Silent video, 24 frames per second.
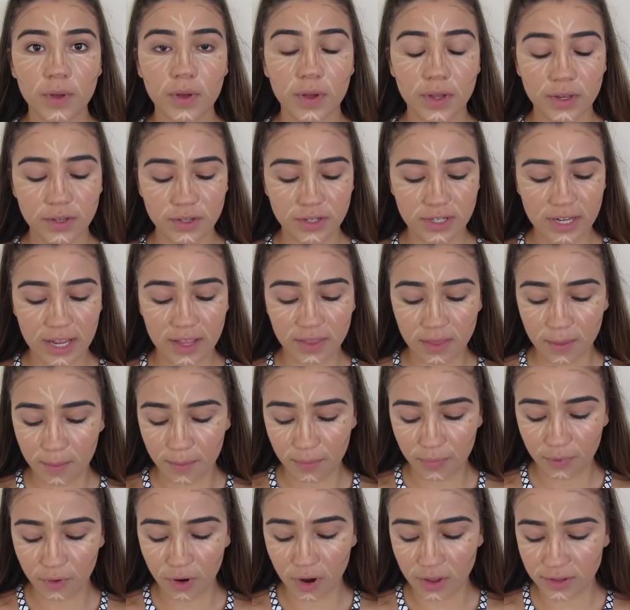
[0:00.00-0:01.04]
I'm going to take the
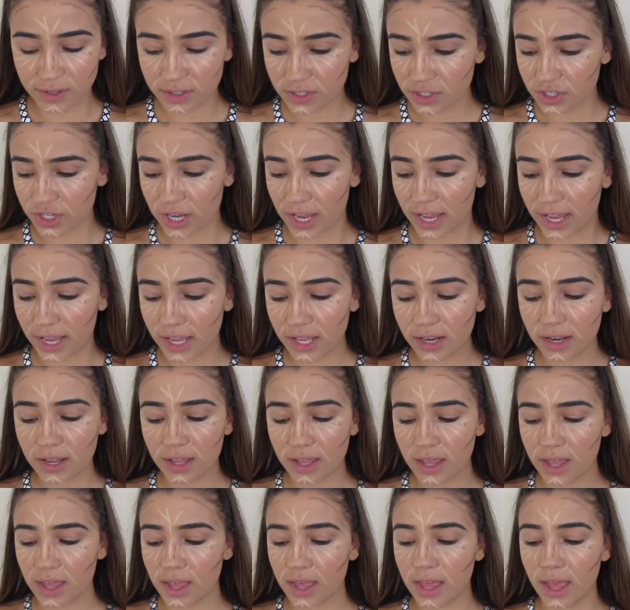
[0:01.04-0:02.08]
bronze shade
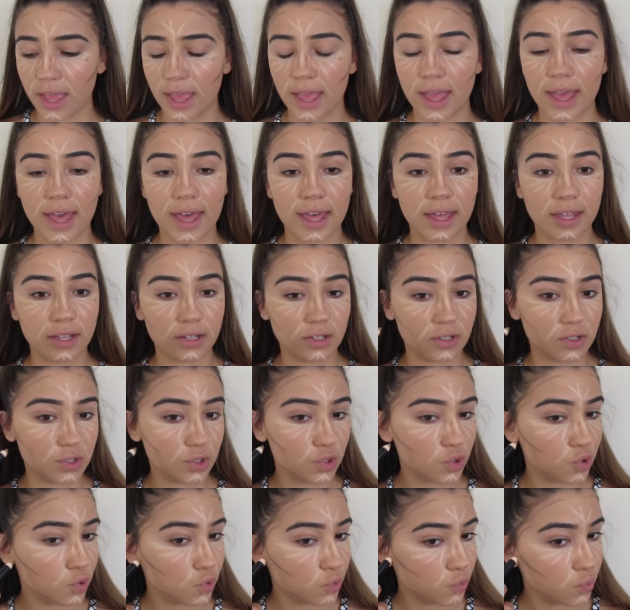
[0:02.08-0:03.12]

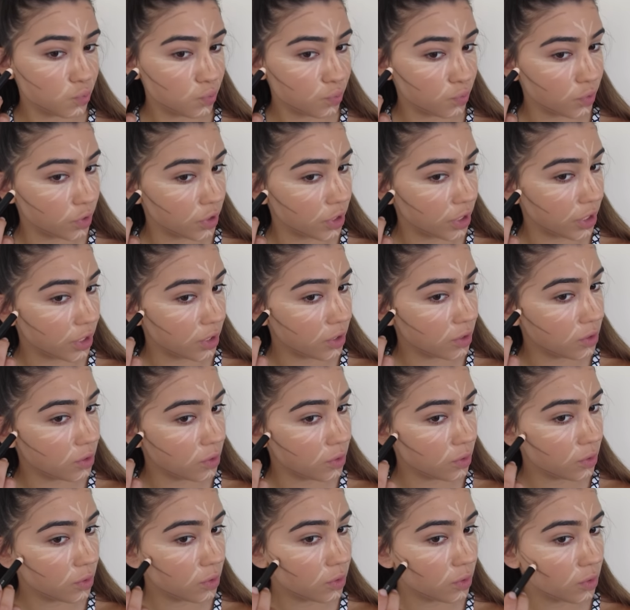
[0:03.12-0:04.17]
and put it
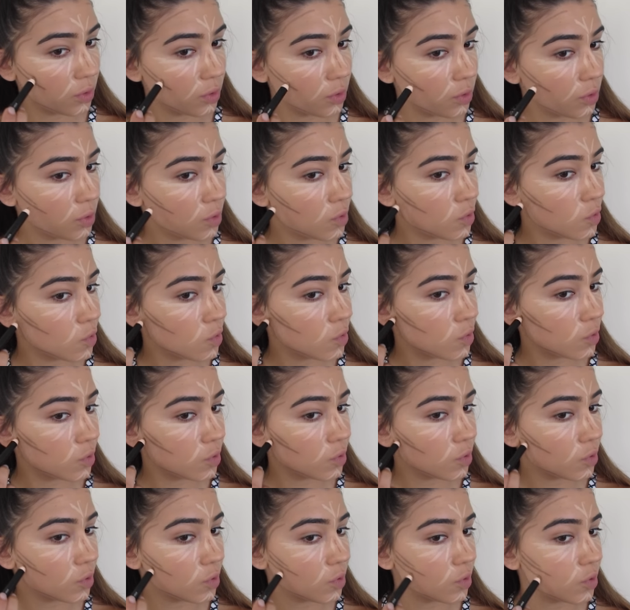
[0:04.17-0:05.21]

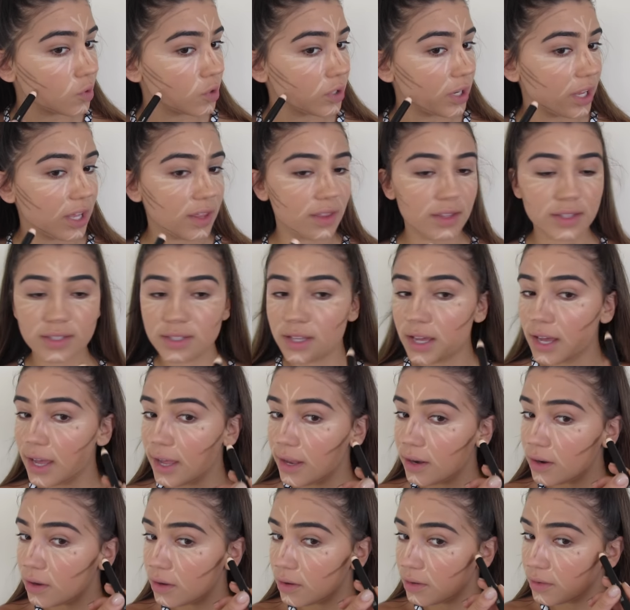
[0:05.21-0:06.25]
on either
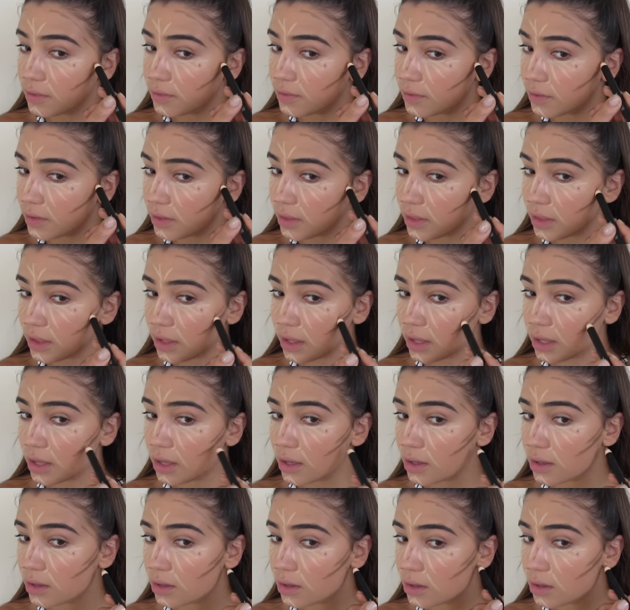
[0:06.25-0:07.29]
side of the...